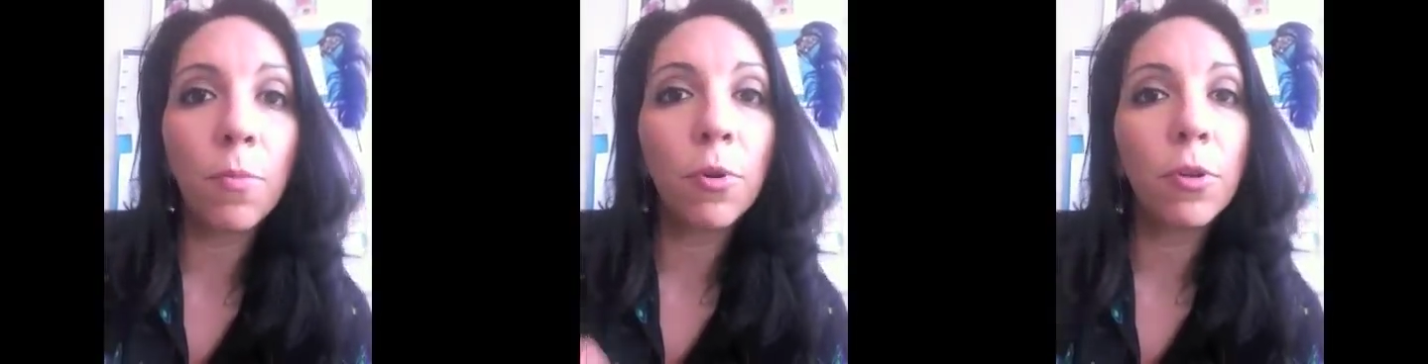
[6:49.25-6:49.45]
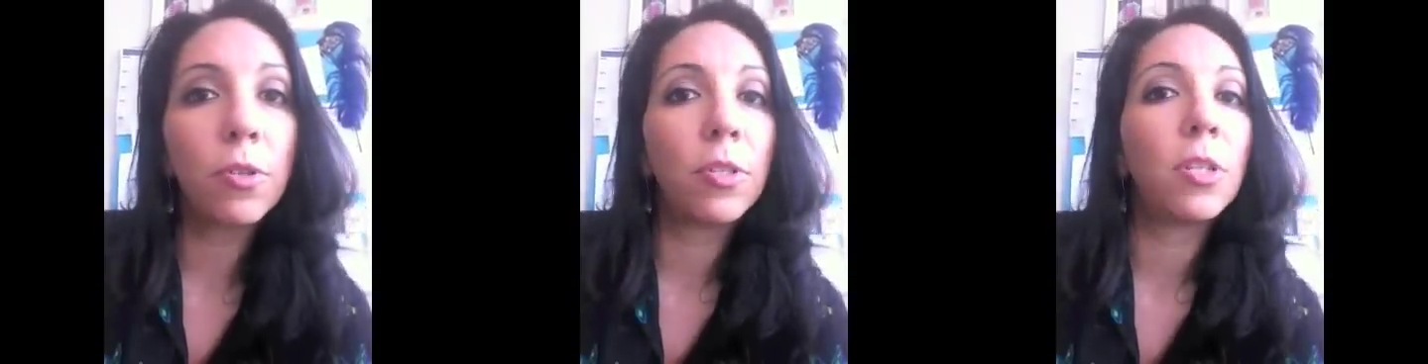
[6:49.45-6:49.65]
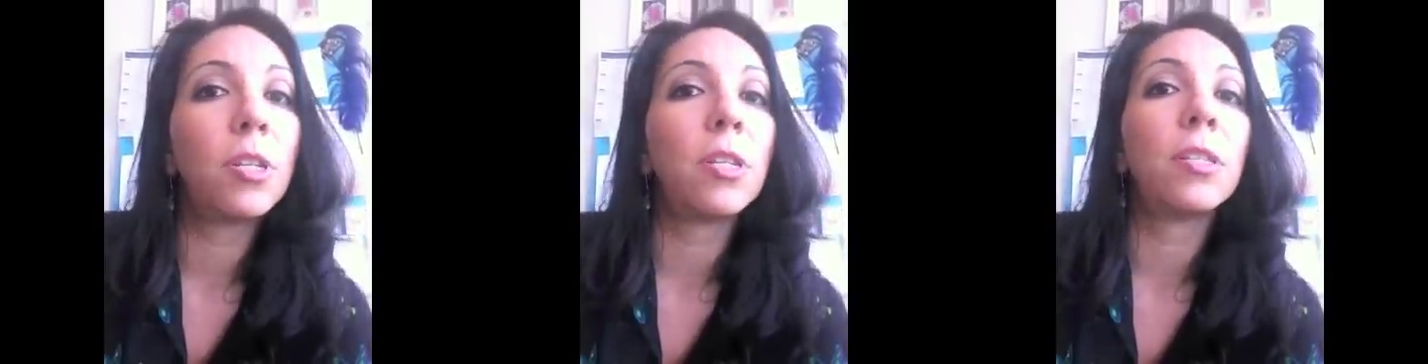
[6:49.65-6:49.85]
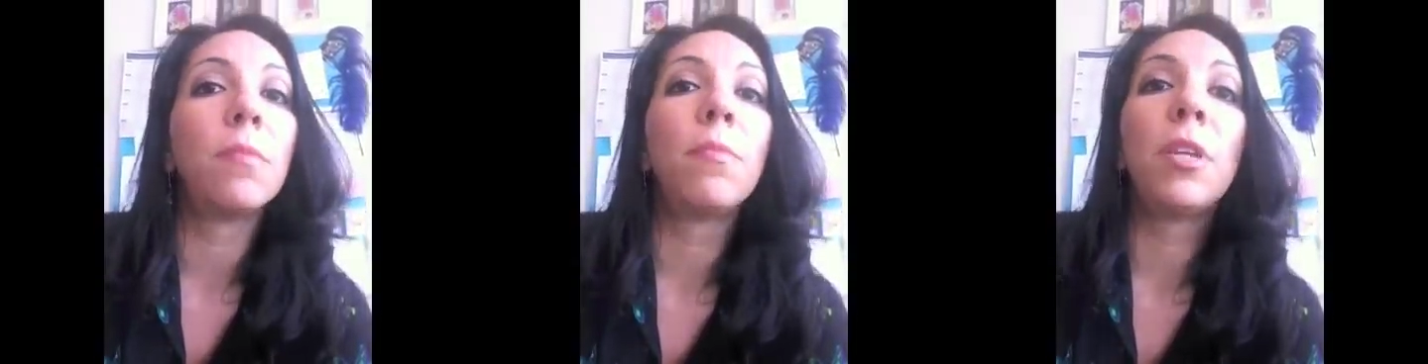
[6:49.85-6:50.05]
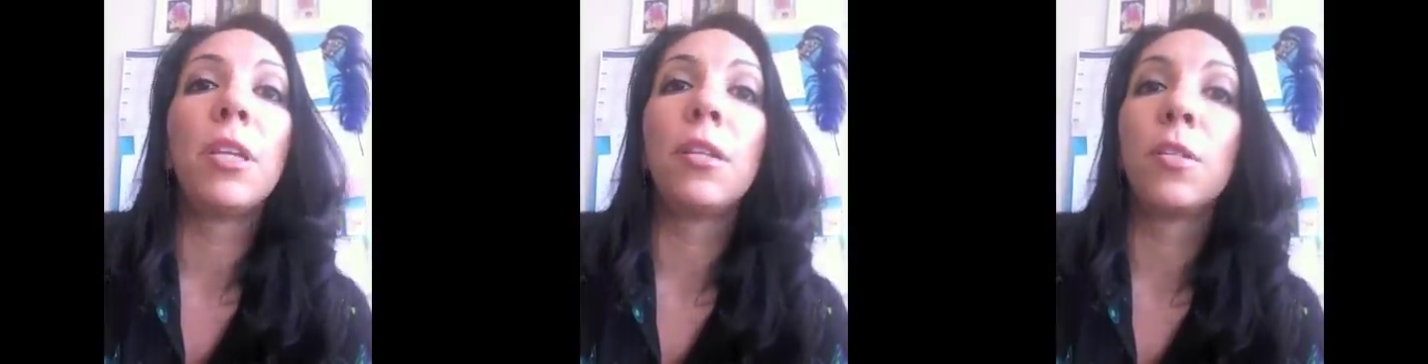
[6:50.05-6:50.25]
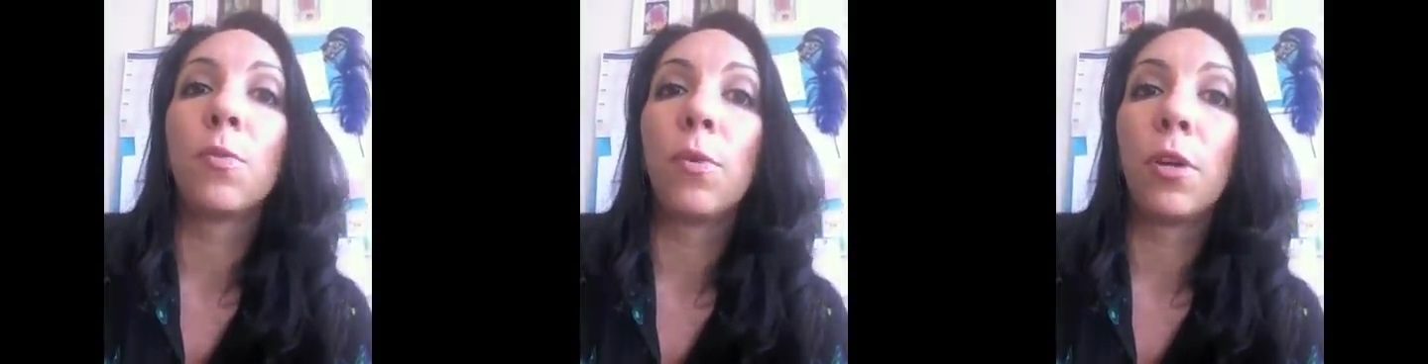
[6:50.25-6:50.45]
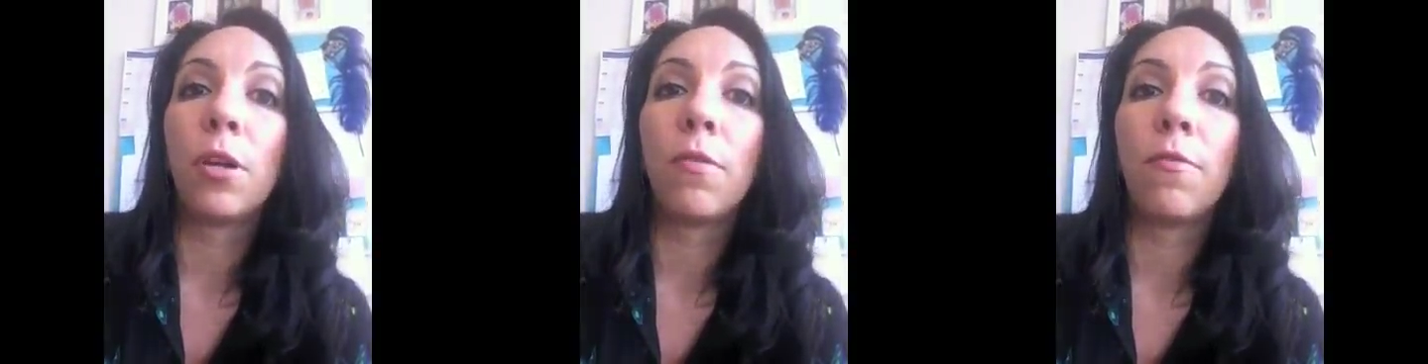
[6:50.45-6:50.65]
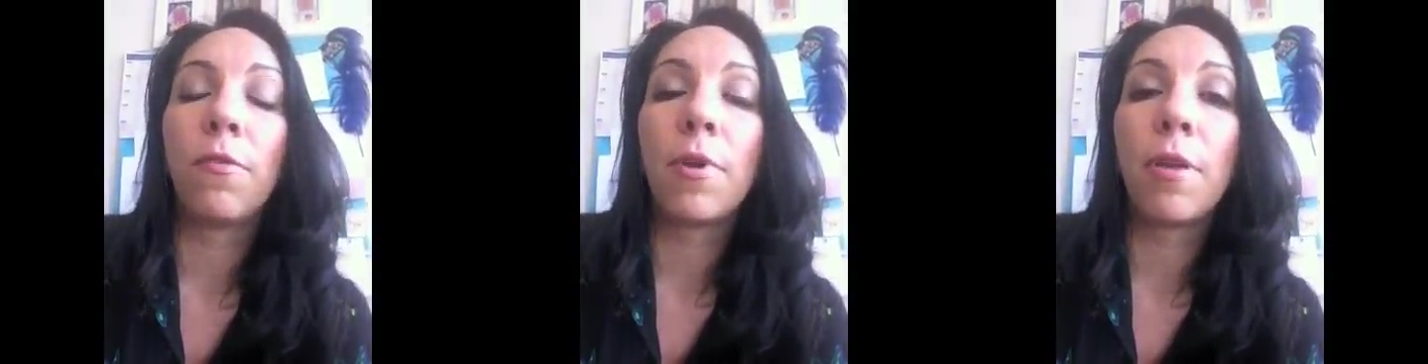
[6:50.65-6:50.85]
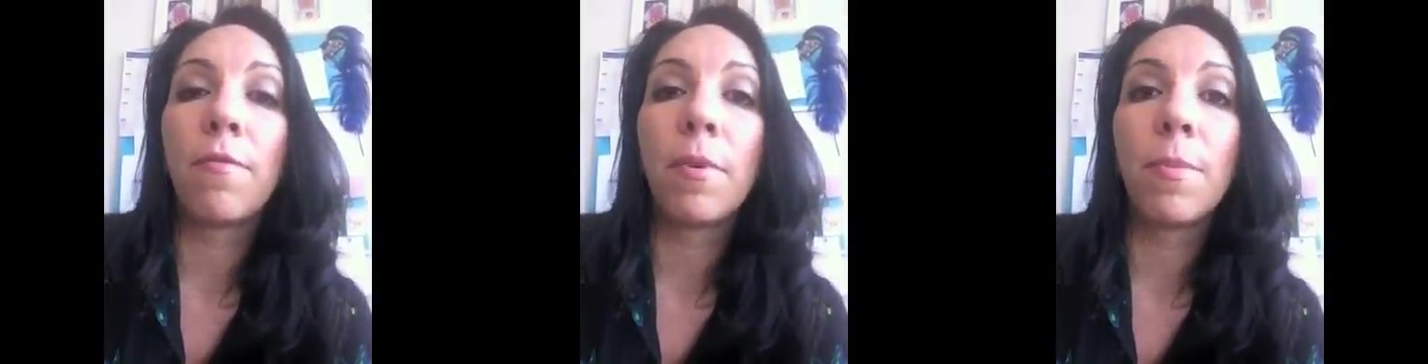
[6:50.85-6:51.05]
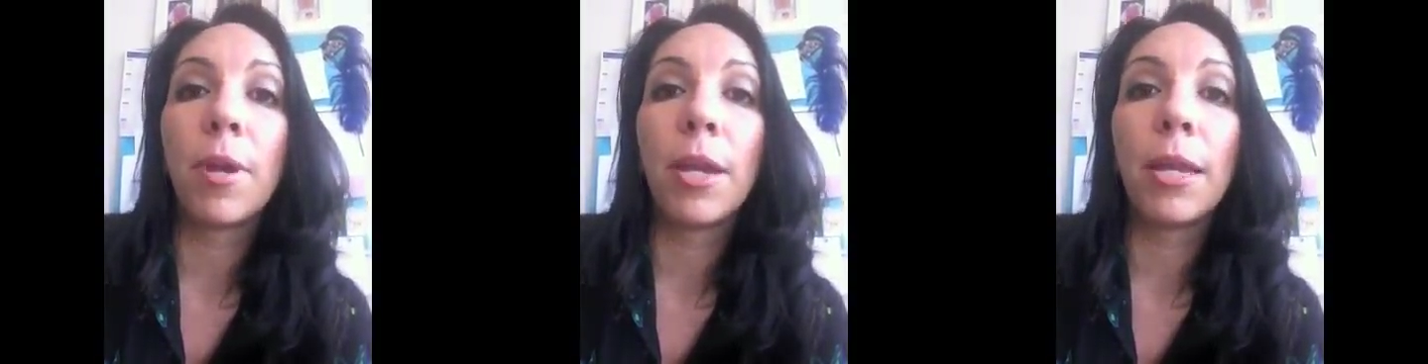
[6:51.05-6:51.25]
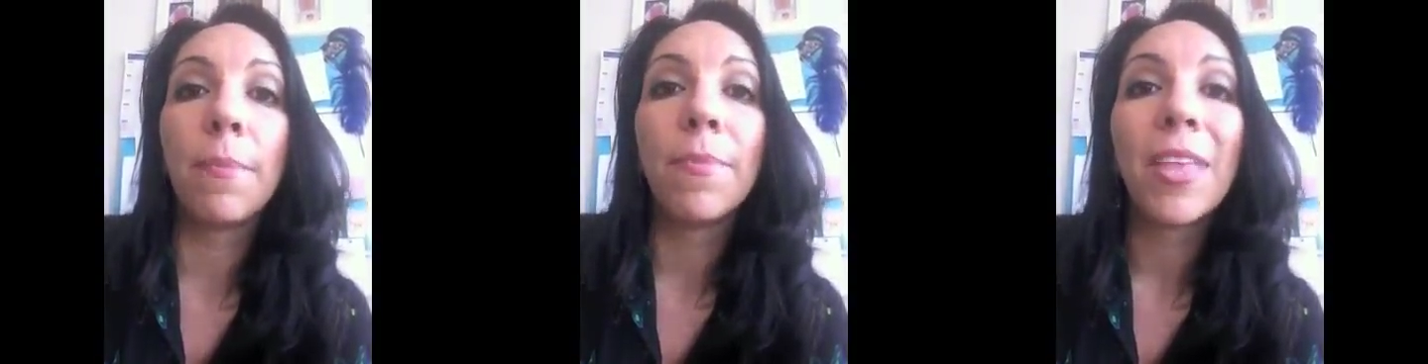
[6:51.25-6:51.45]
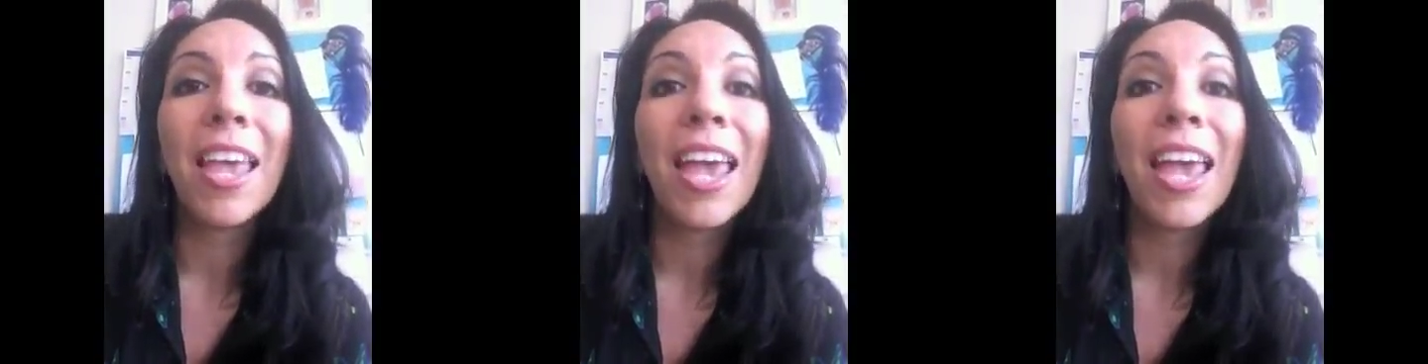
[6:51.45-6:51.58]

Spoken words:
person doesn't mean it's working for everybody.